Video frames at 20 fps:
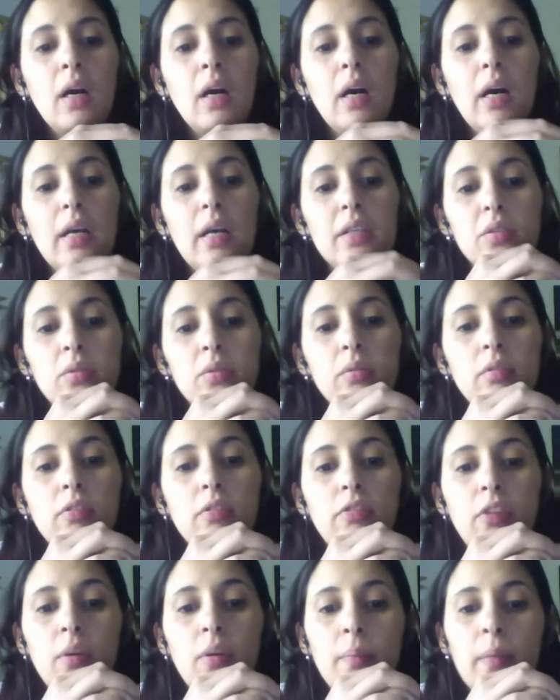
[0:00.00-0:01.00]
I took
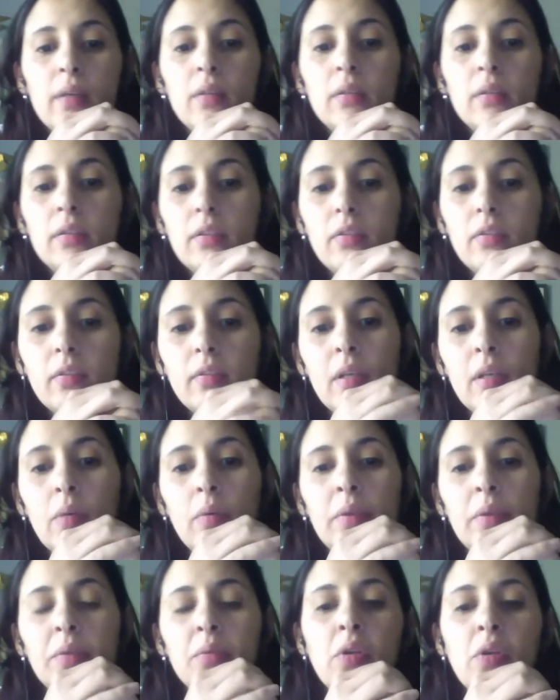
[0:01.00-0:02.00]
formal courses in
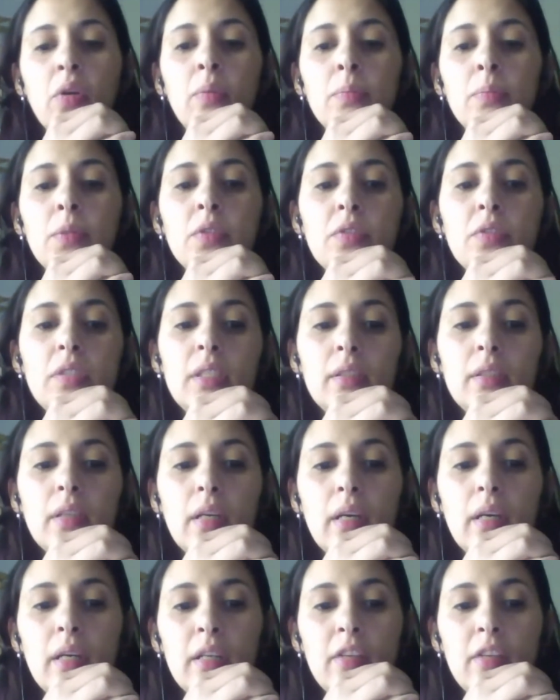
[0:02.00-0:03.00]
quantum
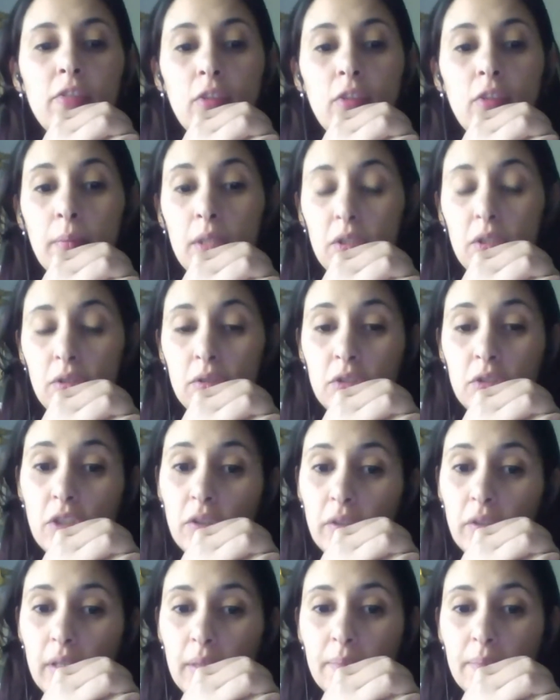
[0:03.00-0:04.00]
computing and information
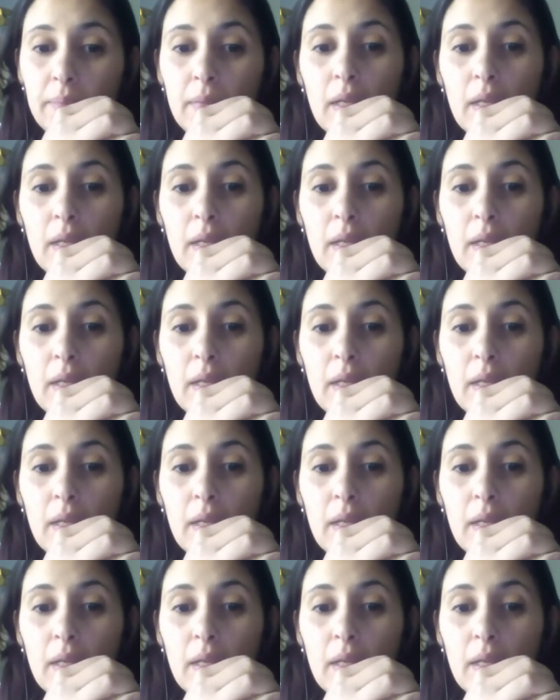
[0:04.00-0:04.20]
theory.